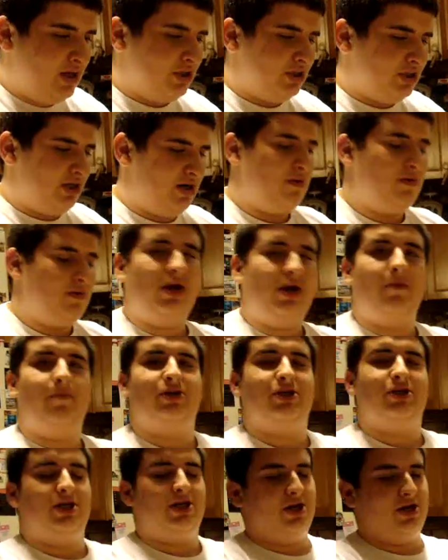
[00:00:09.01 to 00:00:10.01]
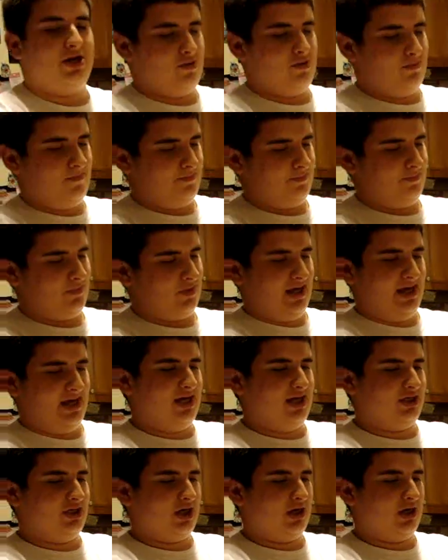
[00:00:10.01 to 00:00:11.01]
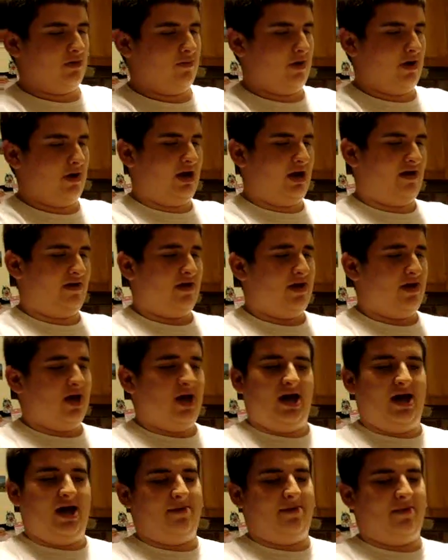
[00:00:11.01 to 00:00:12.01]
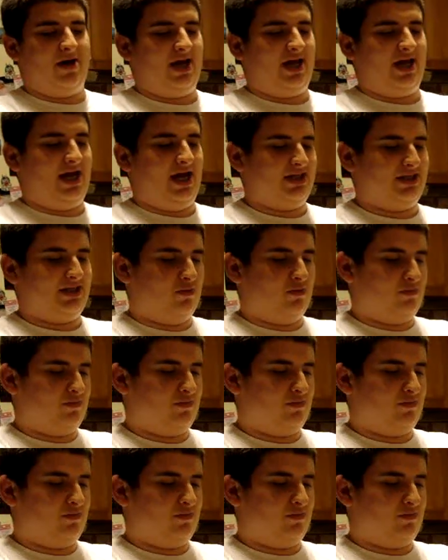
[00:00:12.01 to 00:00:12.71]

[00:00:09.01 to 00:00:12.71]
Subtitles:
So now what you're going to proceed to do is you're going to want to, in my case,